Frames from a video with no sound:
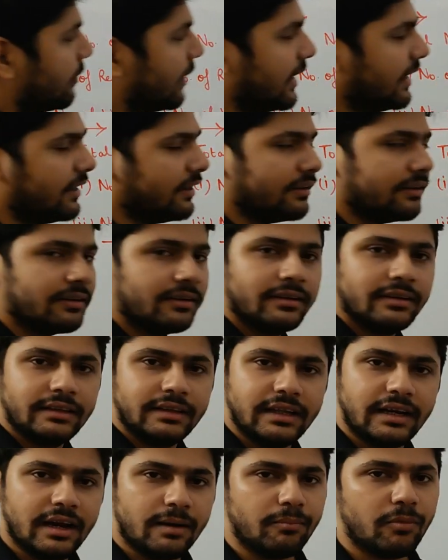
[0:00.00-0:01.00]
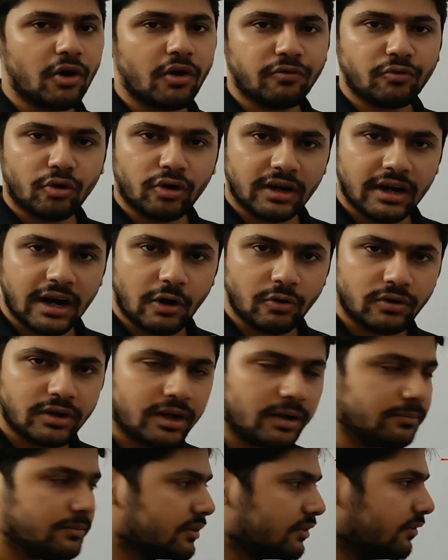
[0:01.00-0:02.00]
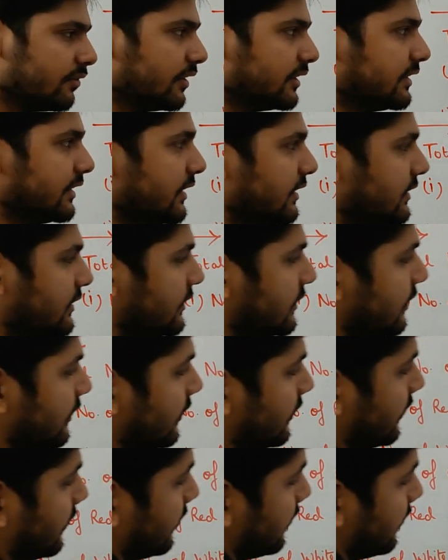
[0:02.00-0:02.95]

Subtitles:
by the number of total outcomes, which is